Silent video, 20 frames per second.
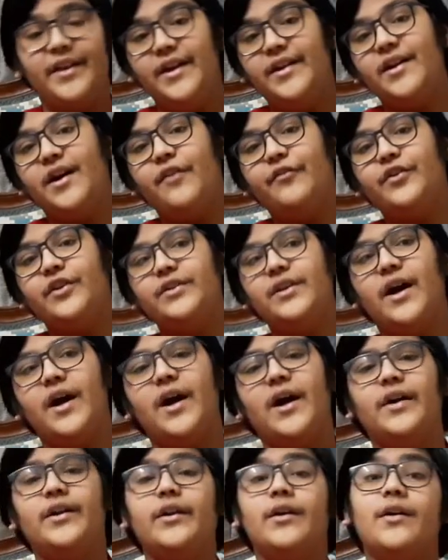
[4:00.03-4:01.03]
then after
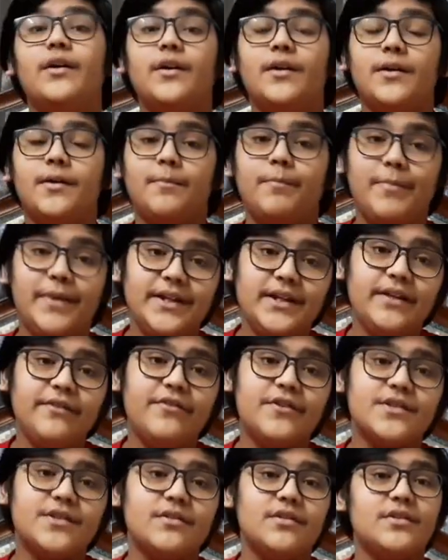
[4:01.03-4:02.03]
that, many
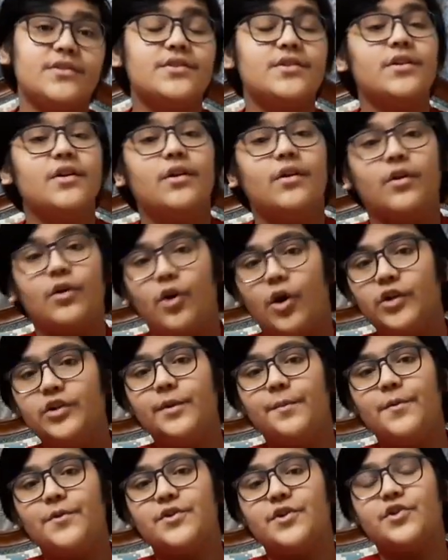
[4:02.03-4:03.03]
wizards got
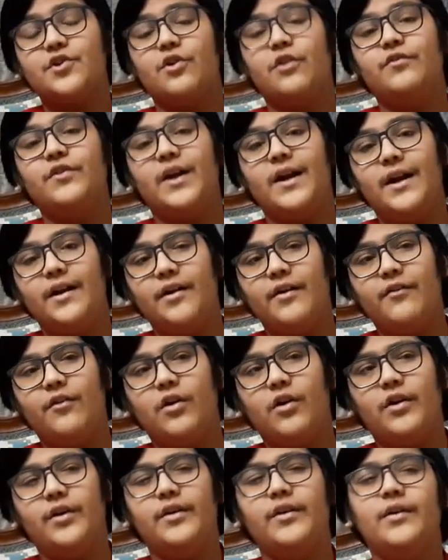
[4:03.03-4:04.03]
the possession of the Elder
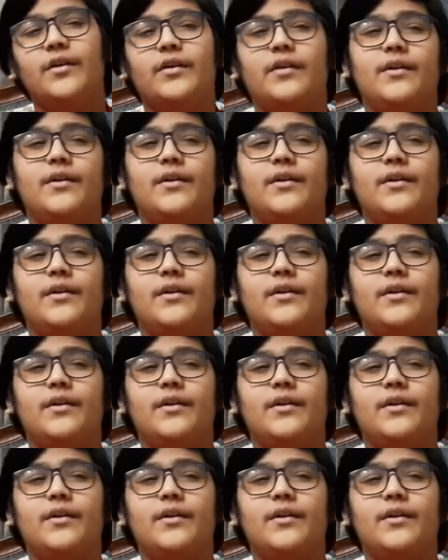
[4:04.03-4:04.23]
Wand.